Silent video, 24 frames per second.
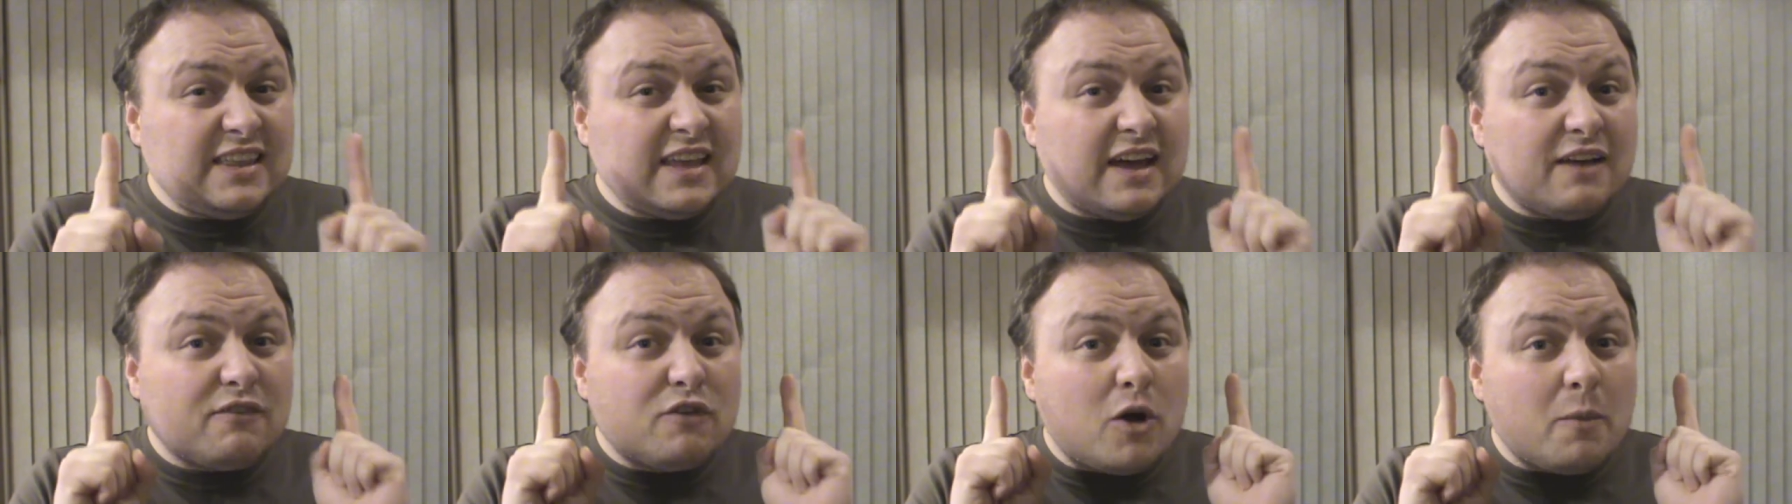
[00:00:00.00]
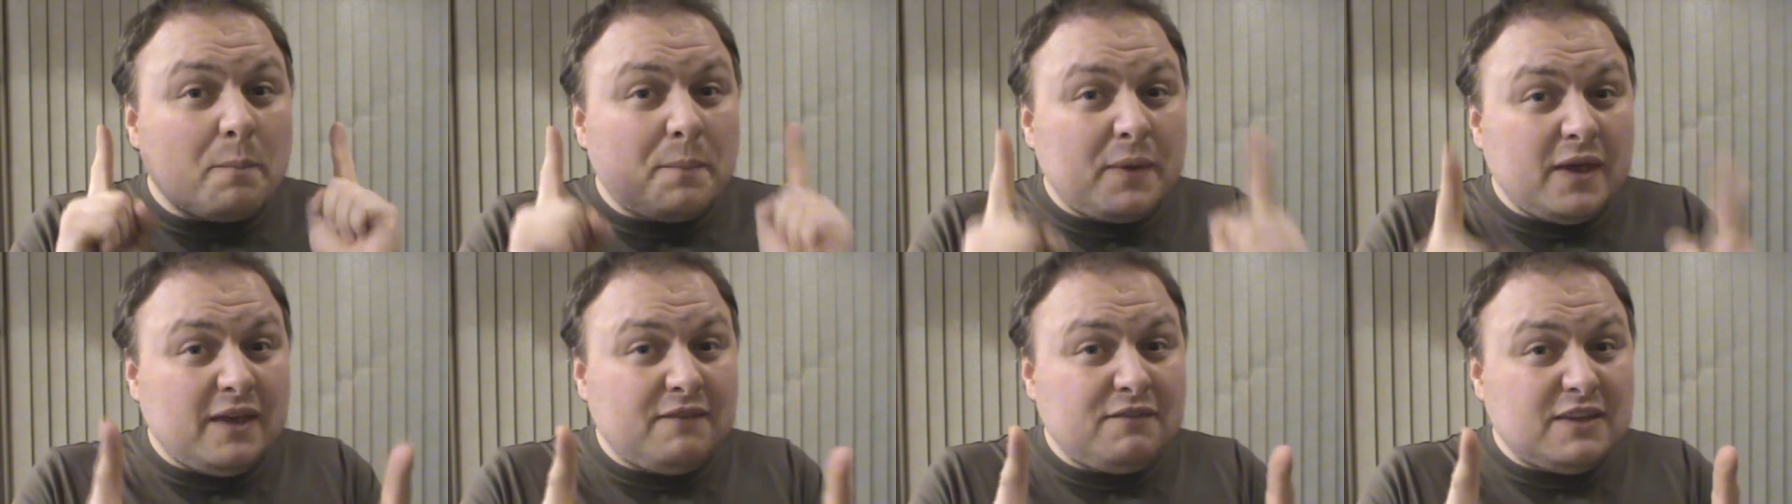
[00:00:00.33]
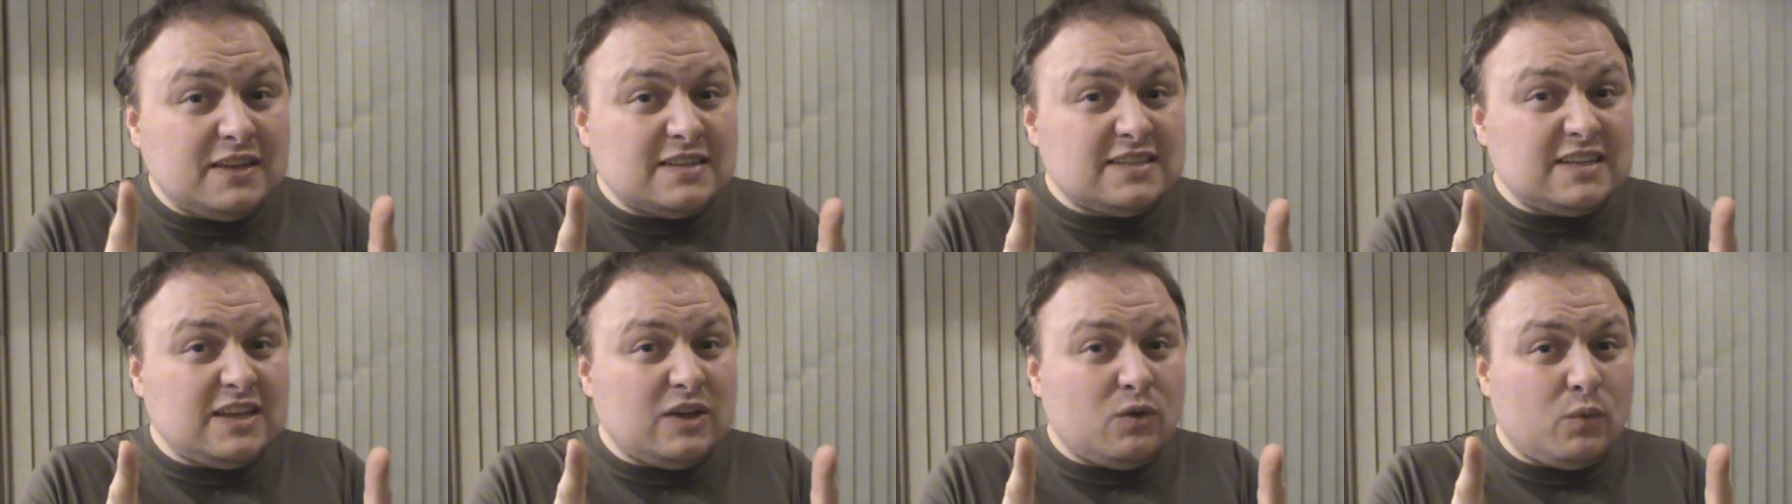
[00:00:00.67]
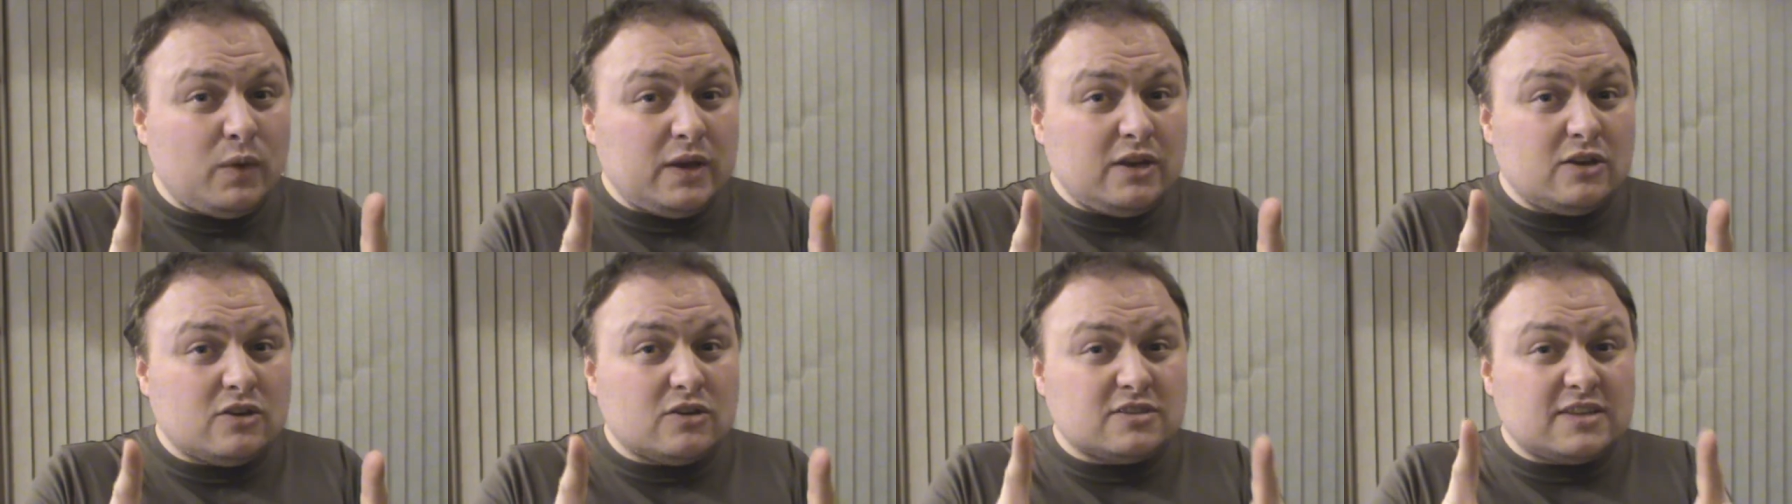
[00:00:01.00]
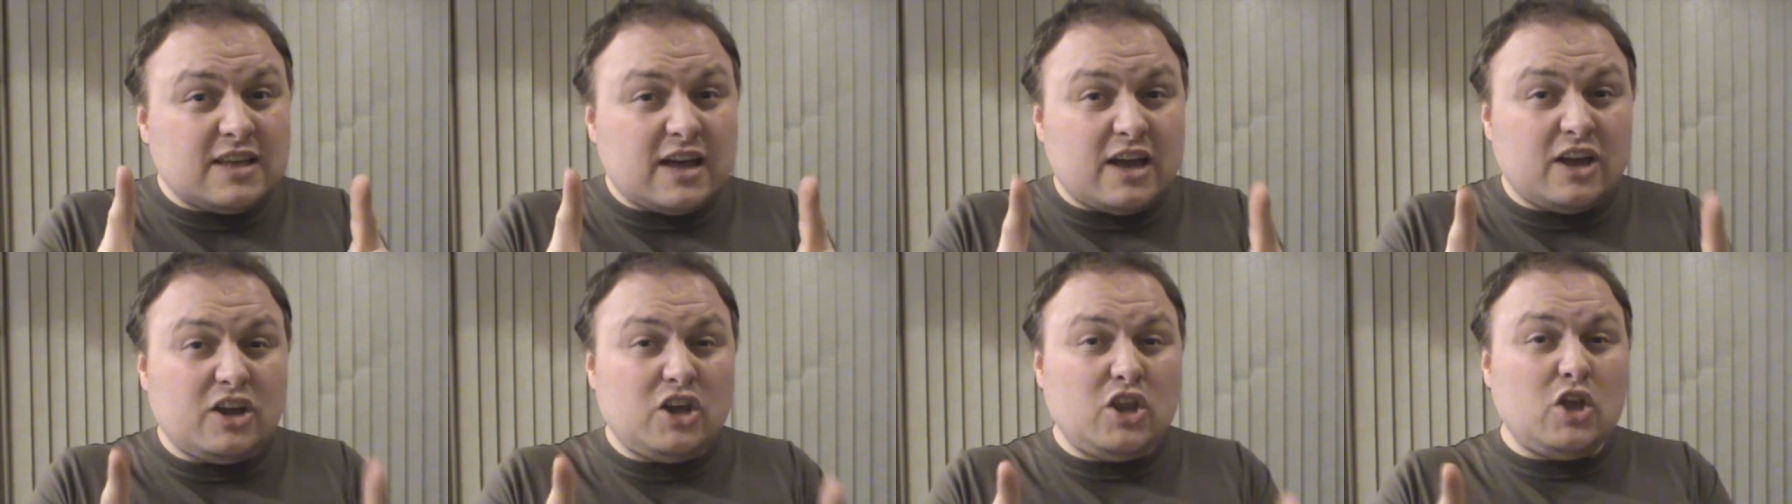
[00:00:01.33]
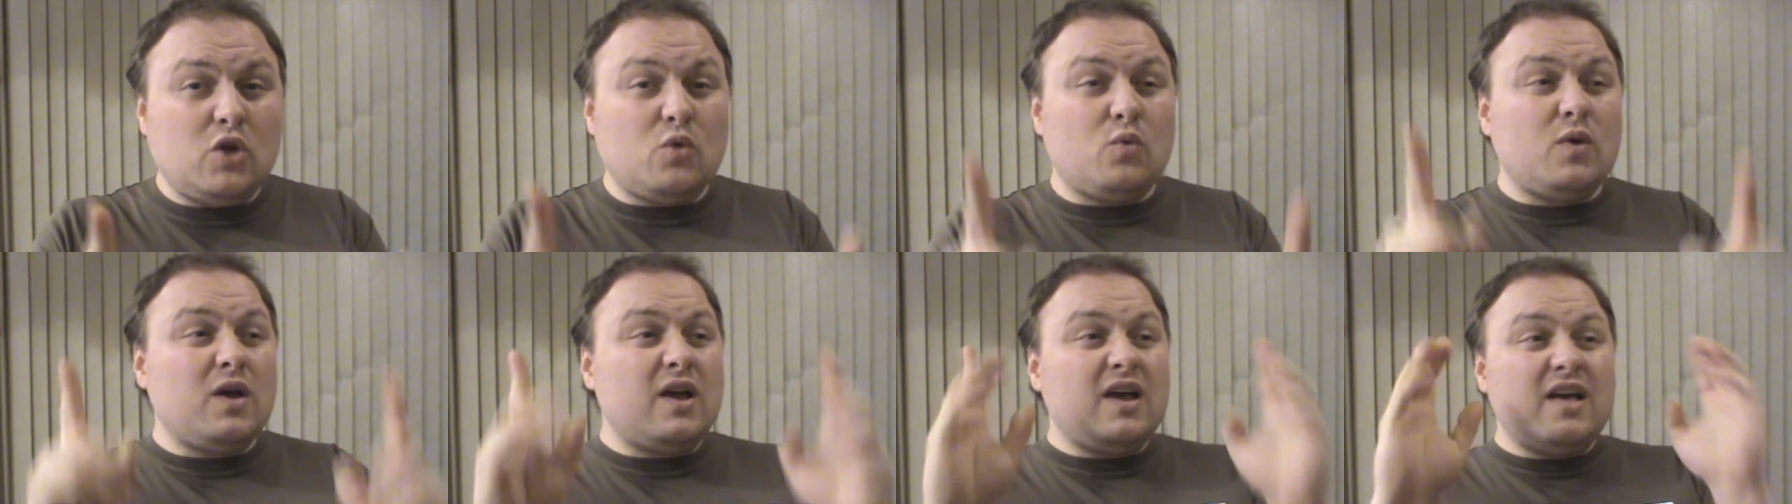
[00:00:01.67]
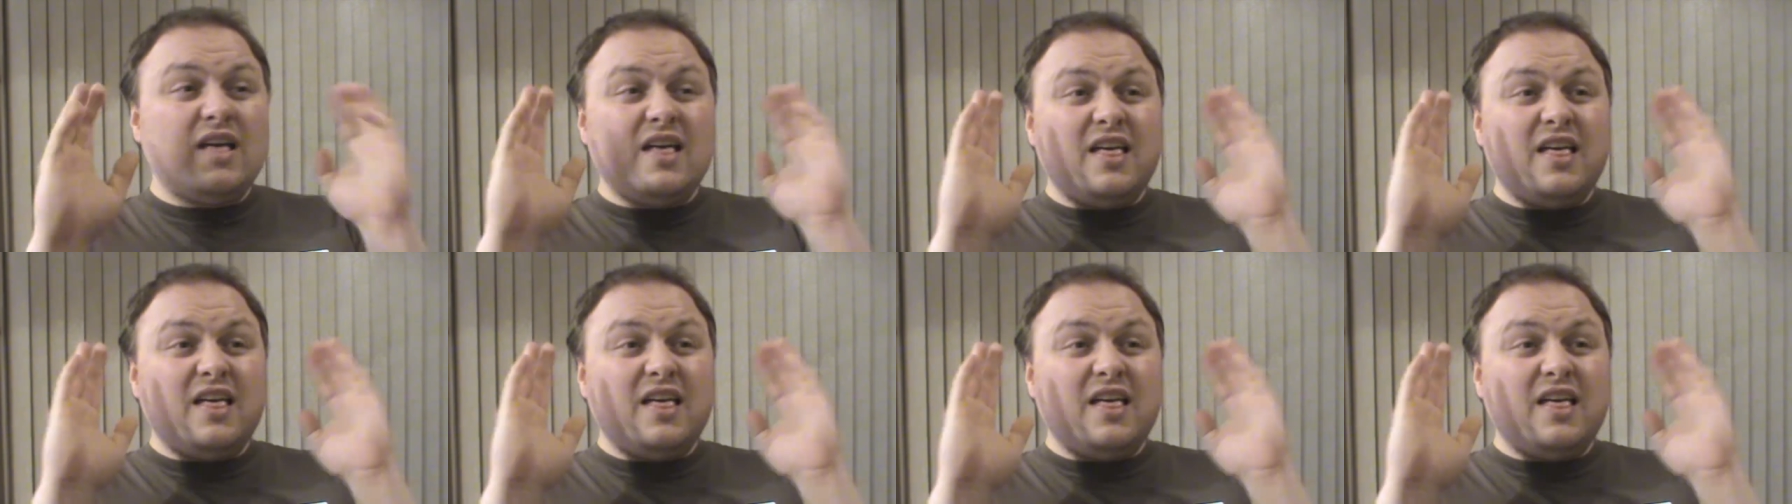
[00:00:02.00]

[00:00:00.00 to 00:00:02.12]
that I've got PVC windows that are new,